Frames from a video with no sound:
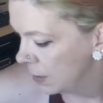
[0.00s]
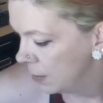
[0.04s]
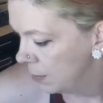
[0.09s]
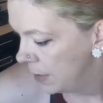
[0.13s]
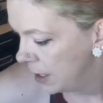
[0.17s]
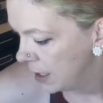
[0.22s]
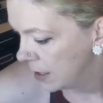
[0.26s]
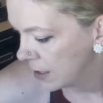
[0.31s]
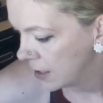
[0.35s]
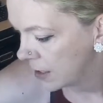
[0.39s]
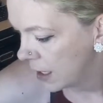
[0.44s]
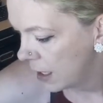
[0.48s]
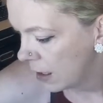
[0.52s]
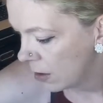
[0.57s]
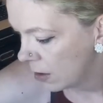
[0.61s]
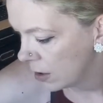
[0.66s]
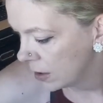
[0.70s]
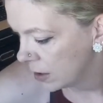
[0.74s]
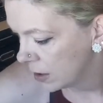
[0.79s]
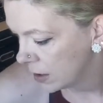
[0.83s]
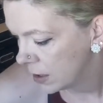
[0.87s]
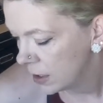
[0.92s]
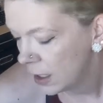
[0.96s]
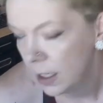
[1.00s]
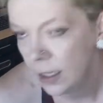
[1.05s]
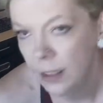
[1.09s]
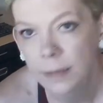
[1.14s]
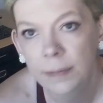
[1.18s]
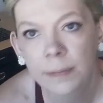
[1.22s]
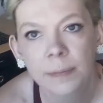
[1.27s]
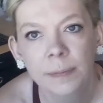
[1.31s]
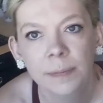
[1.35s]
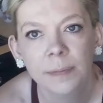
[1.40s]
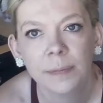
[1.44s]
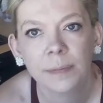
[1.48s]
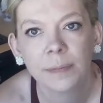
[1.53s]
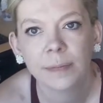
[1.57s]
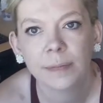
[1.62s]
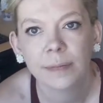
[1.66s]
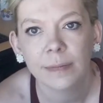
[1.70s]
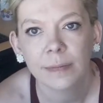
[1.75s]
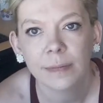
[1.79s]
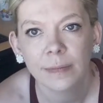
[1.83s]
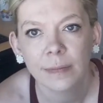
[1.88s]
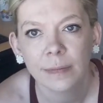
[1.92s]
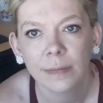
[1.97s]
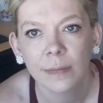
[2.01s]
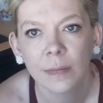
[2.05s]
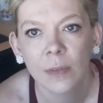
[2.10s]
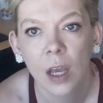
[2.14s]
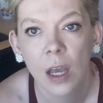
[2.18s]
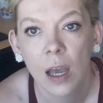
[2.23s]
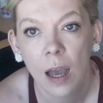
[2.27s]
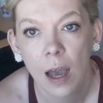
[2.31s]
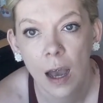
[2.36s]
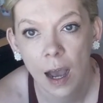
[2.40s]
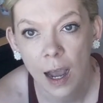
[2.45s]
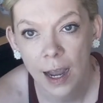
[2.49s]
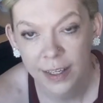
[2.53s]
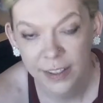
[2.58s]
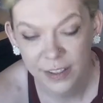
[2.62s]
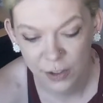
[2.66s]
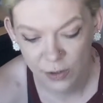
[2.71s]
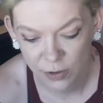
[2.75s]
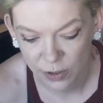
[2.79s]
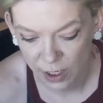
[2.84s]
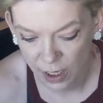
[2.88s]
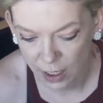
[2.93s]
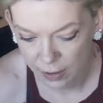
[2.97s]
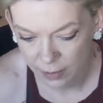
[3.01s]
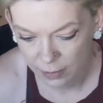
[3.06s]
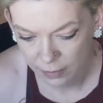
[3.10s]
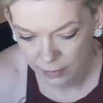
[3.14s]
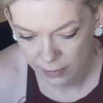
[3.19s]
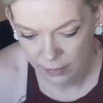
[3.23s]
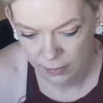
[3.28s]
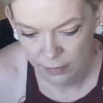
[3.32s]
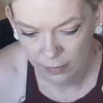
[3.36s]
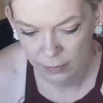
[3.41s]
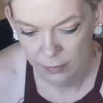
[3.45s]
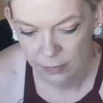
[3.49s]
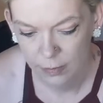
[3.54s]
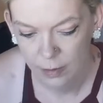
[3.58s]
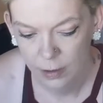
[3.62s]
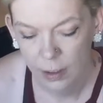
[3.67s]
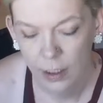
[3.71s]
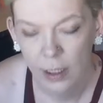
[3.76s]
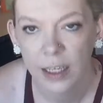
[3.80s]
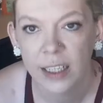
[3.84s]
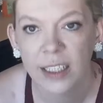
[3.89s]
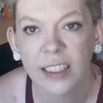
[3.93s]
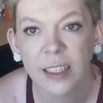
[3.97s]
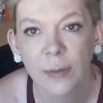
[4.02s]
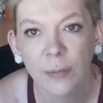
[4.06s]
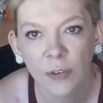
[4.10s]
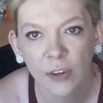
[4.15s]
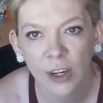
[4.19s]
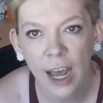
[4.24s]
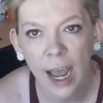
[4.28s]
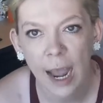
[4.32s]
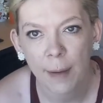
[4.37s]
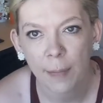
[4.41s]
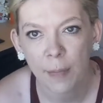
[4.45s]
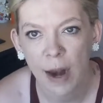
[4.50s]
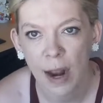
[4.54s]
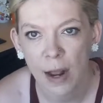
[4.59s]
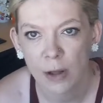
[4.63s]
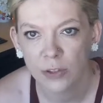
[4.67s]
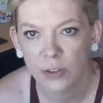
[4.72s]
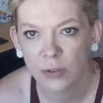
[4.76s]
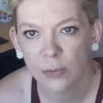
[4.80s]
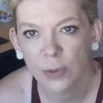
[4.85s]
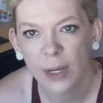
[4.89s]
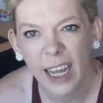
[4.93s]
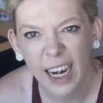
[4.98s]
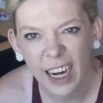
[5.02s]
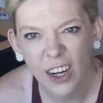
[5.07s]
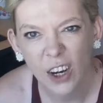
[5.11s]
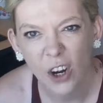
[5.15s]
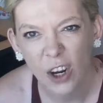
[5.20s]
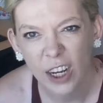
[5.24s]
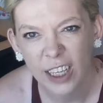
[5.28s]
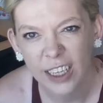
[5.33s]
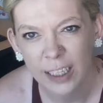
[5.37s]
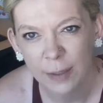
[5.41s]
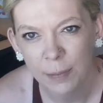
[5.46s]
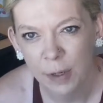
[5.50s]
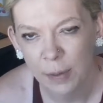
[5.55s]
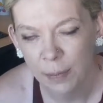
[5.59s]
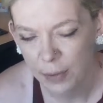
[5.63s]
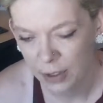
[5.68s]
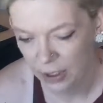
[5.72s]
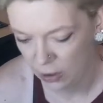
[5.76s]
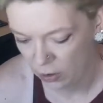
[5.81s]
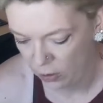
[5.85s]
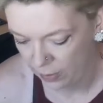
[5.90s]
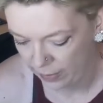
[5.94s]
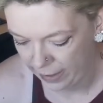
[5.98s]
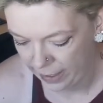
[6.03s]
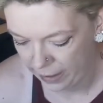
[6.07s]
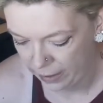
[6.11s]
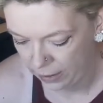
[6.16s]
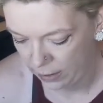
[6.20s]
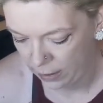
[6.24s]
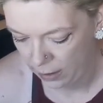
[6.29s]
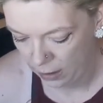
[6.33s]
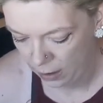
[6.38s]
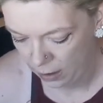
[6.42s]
Mascara's done. Eyes are done, except for the eyebrows. We could have darkened them up a little bit.